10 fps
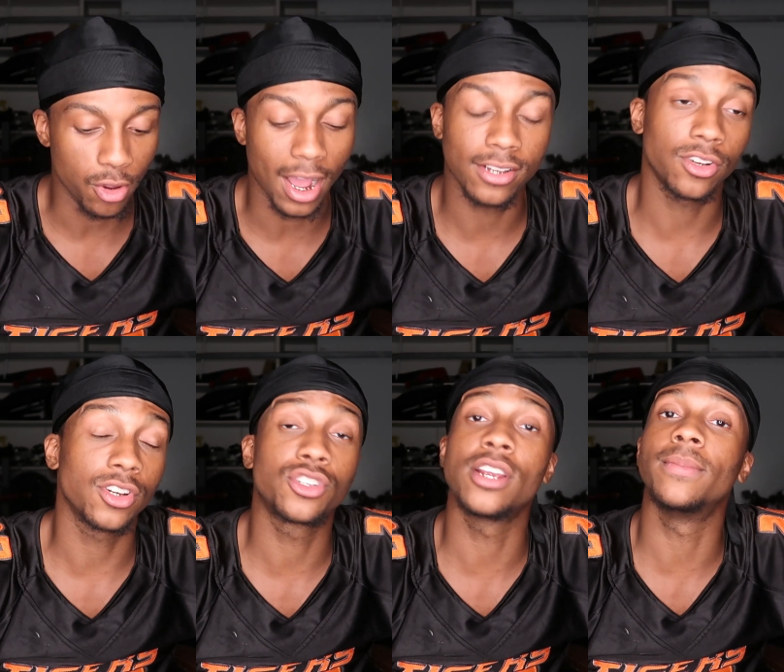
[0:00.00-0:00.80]
You guys are
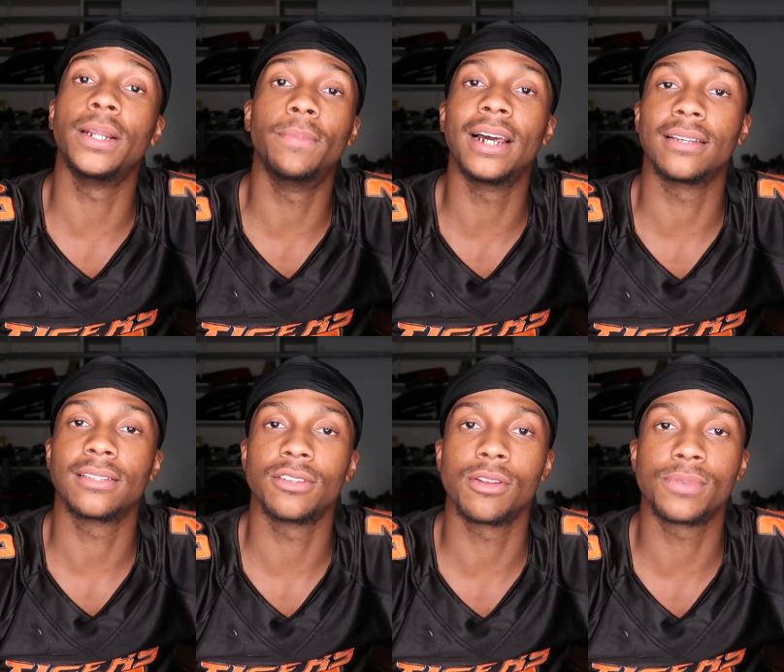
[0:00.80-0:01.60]
extremely
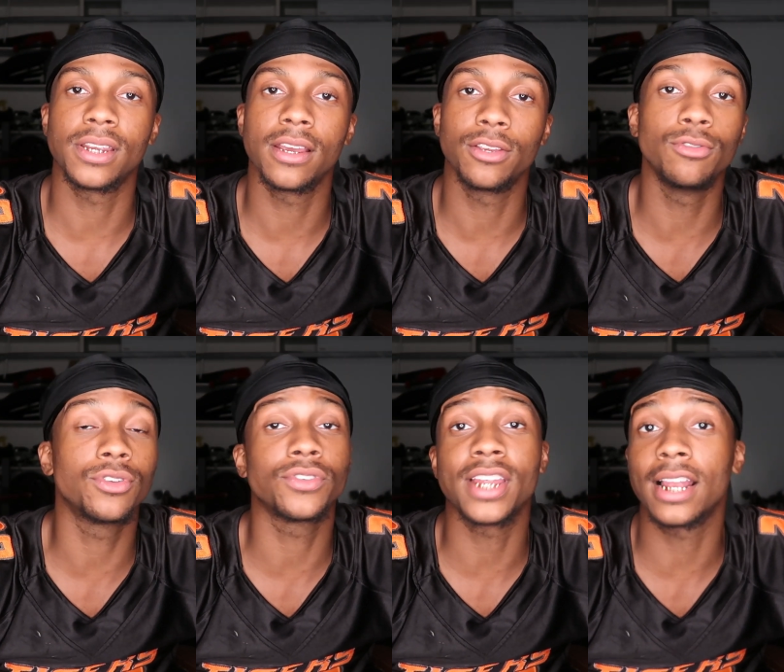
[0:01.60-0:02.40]
blessed. You know what I'm saying? Use
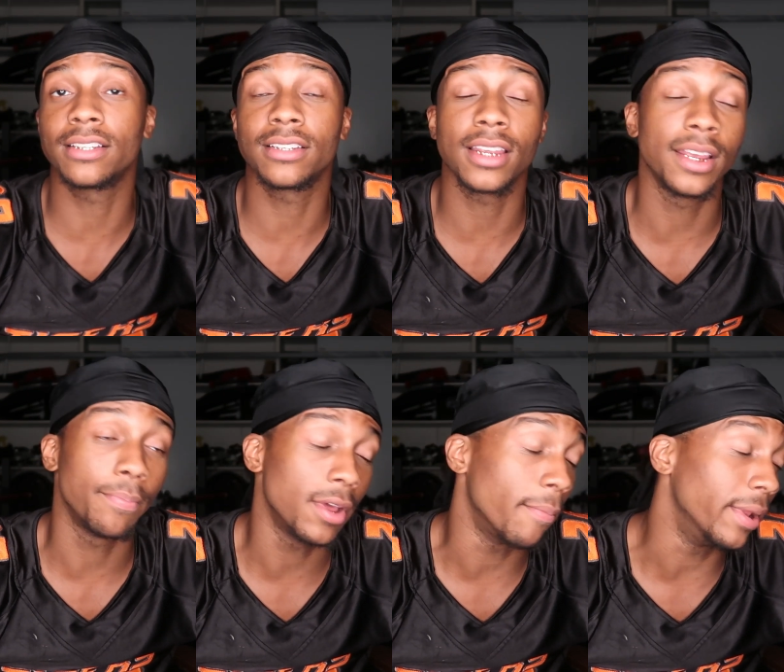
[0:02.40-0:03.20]
those talents
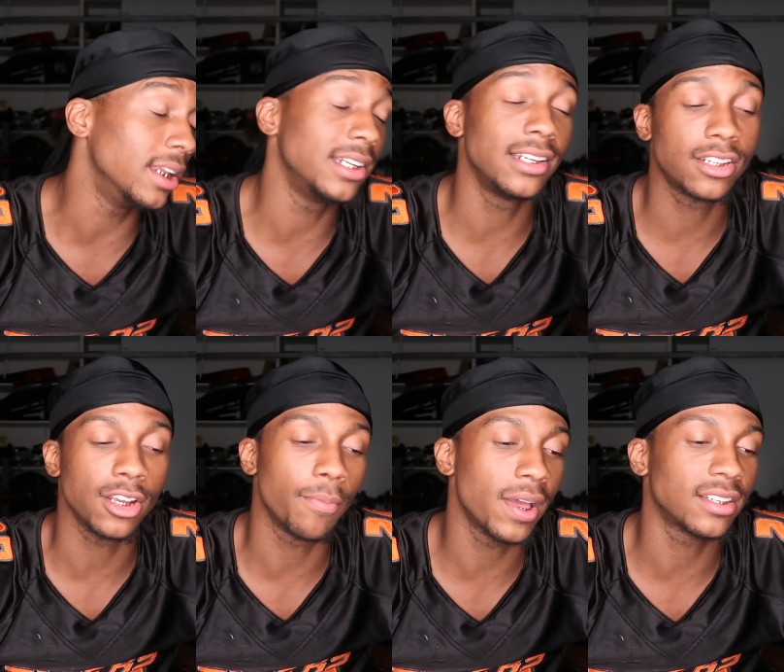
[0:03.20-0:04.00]
and abilities
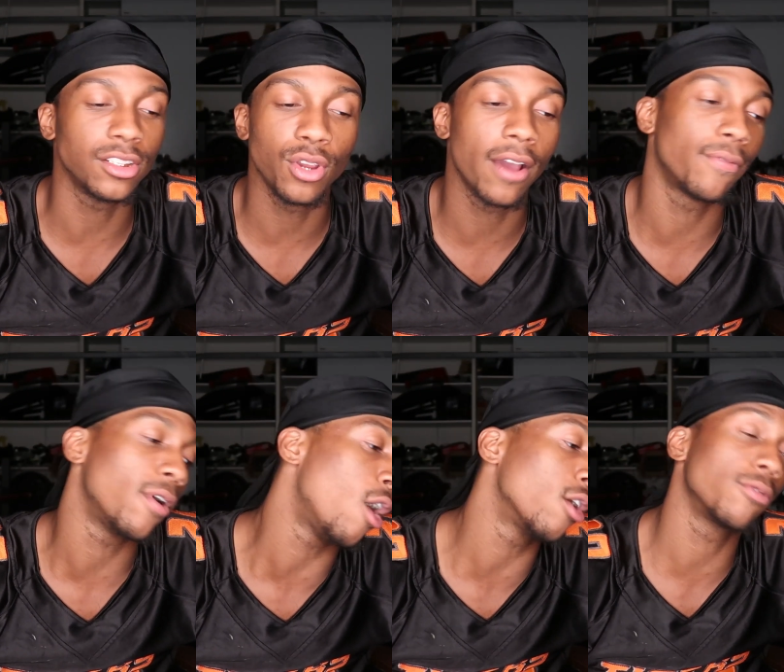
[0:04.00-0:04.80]
to your best, and you have
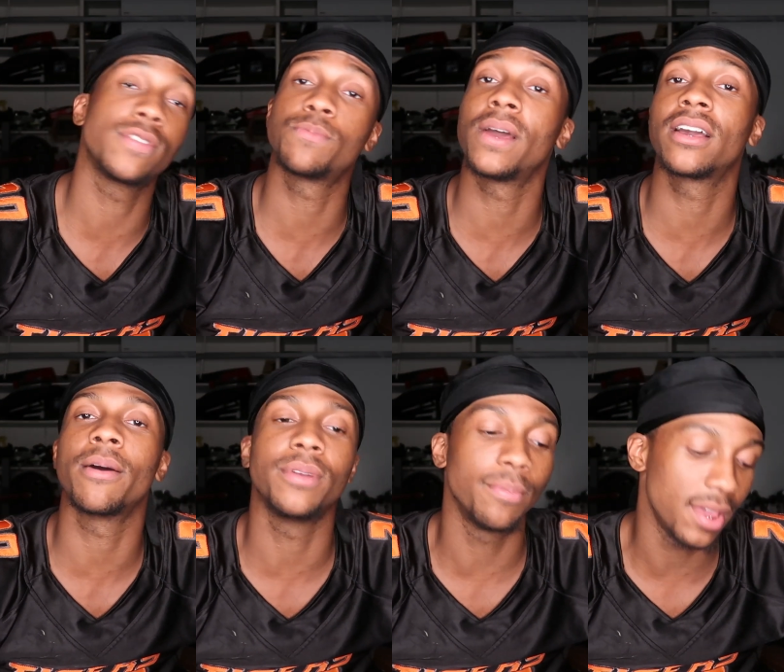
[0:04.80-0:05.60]
all the respect
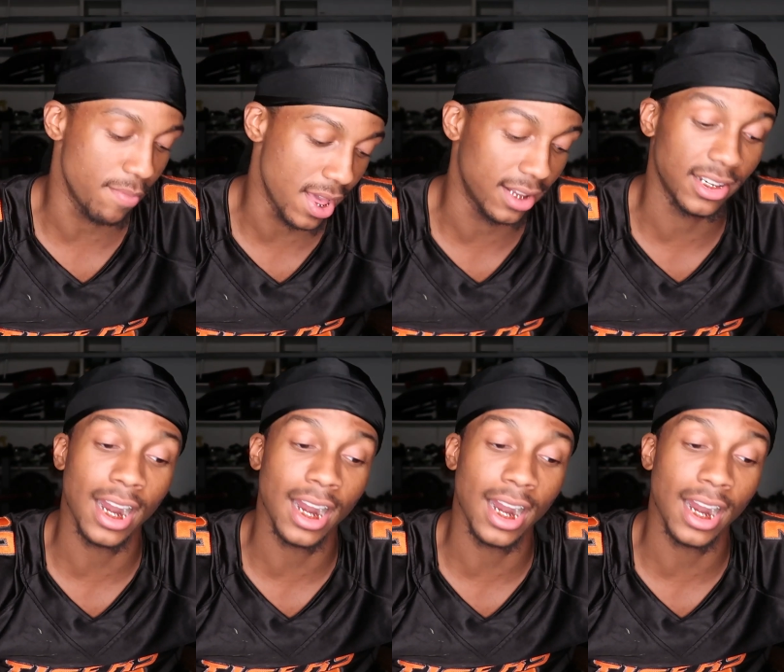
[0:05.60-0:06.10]
coming to me, man.